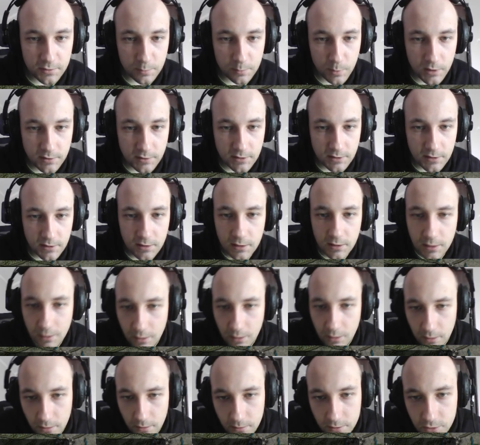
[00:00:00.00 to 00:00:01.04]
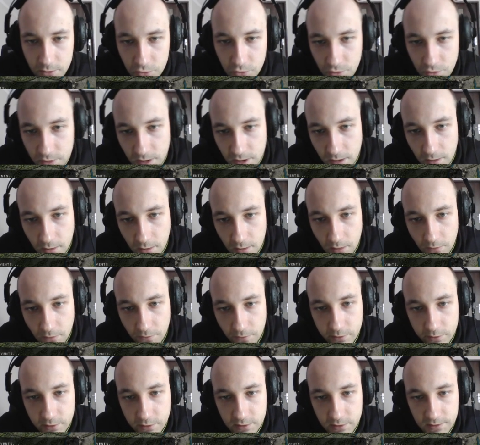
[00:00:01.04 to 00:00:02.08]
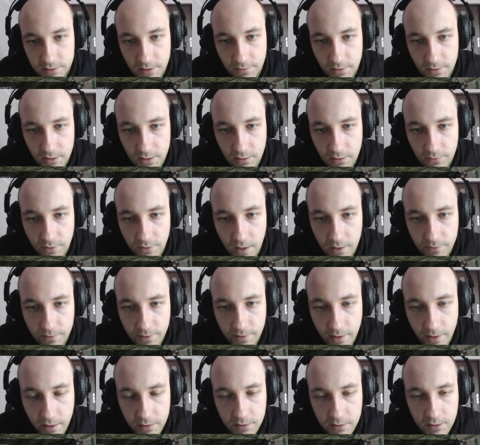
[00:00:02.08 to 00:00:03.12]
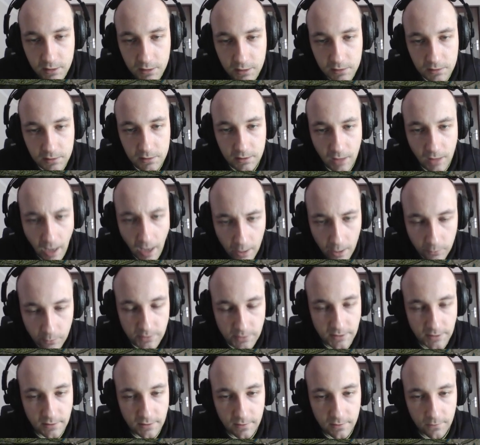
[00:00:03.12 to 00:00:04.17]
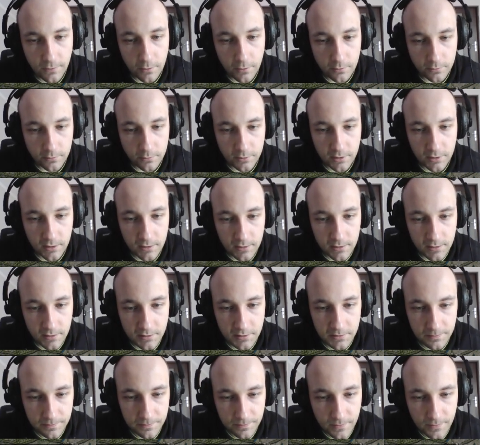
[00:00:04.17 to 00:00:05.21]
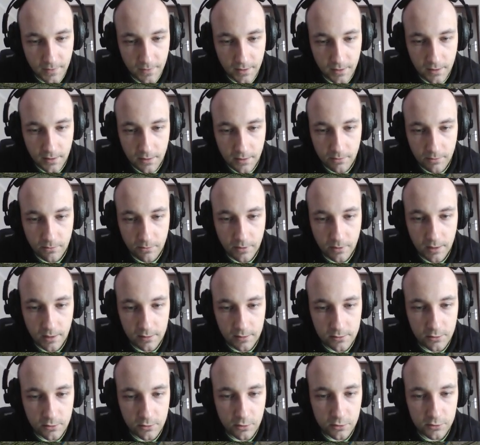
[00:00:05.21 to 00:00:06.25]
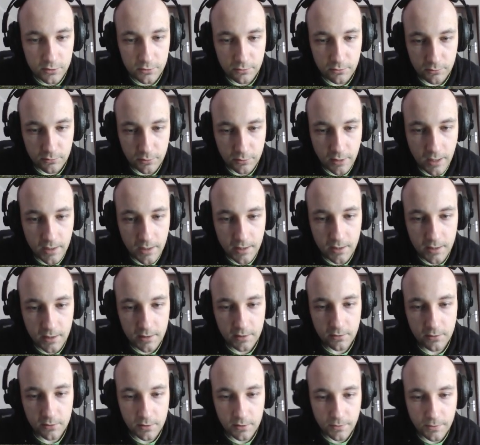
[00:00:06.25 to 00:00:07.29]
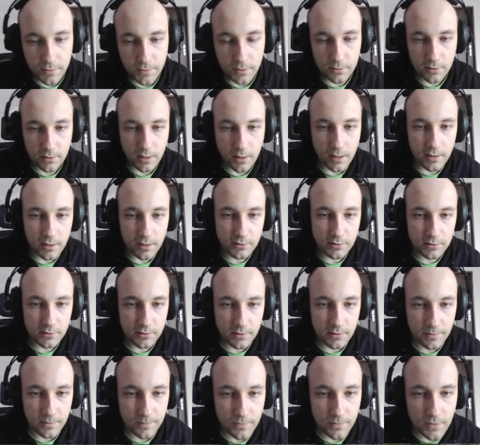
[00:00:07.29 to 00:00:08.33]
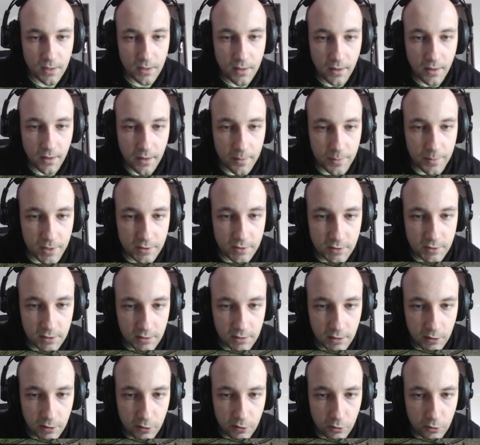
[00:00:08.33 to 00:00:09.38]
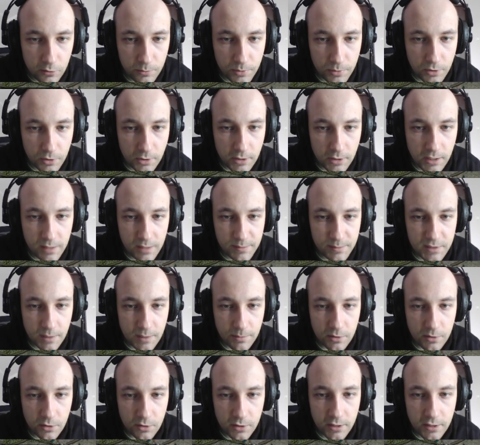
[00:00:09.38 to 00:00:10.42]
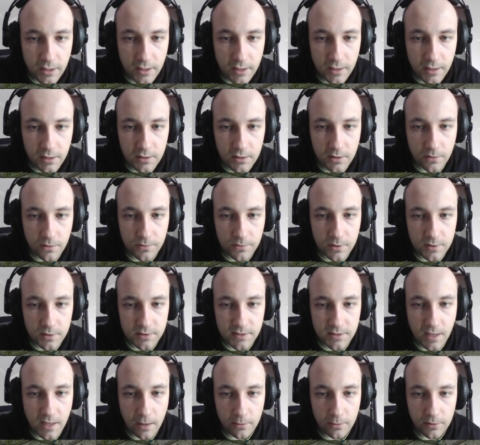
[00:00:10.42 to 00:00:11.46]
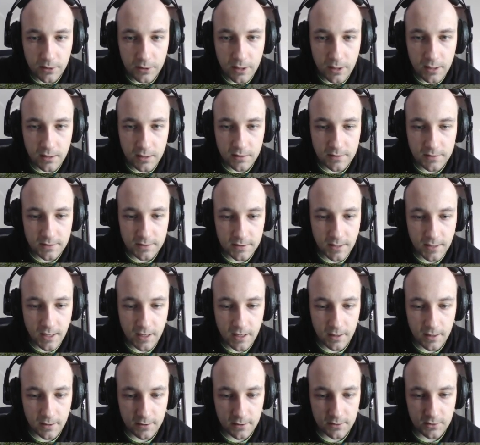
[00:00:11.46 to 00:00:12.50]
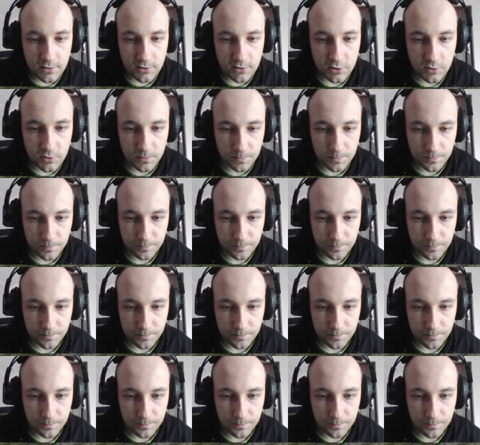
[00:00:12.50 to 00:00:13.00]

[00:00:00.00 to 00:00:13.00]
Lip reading: President Lincoln issues a call for 75,000 volunteers. Well, you'll soon die on the front lines. President Lincoln proclaims a blockade of the southern states.